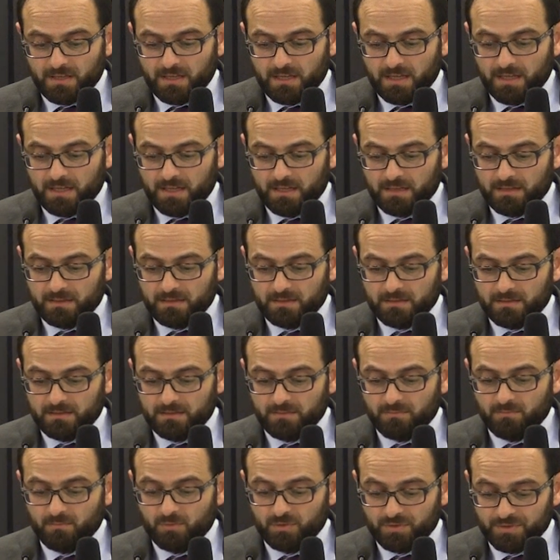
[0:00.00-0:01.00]
and
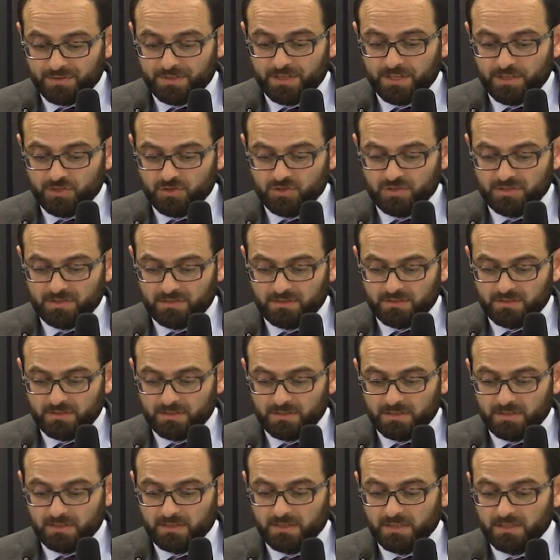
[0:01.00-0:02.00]
moderation,
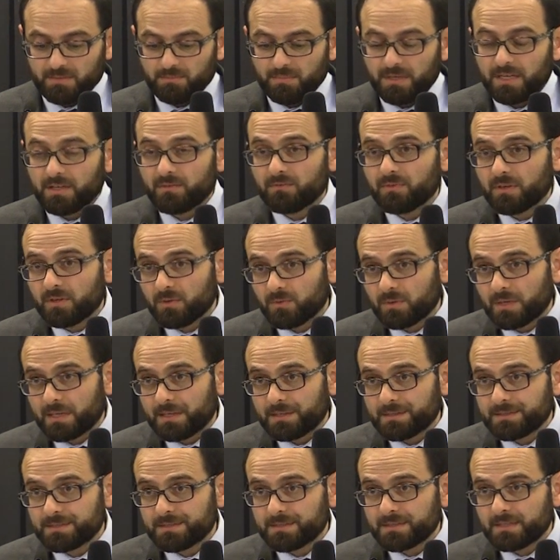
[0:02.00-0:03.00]
not by
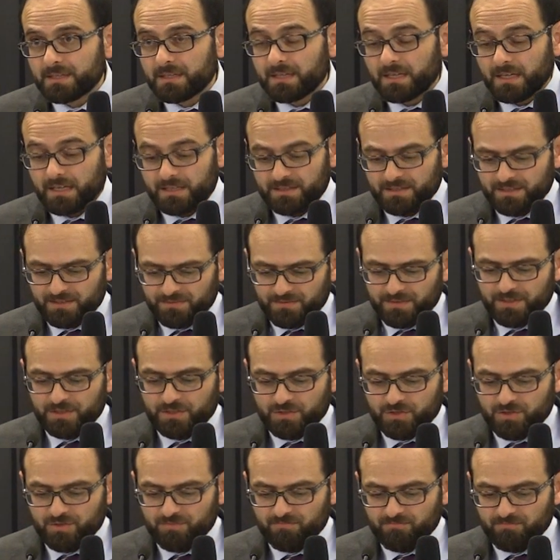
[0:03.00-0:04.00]
violence and
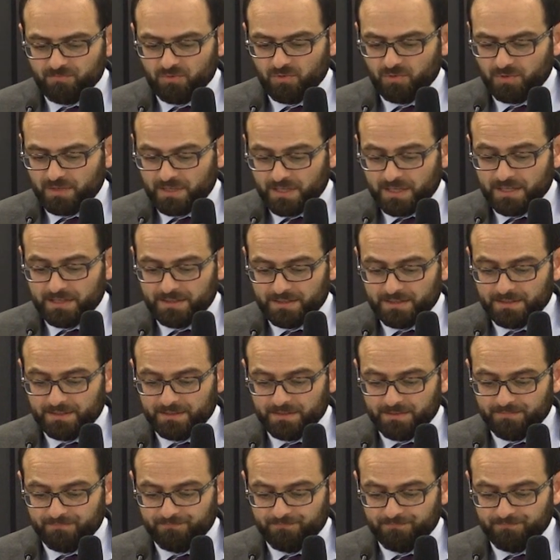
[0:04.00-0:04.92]
revenge or hatred.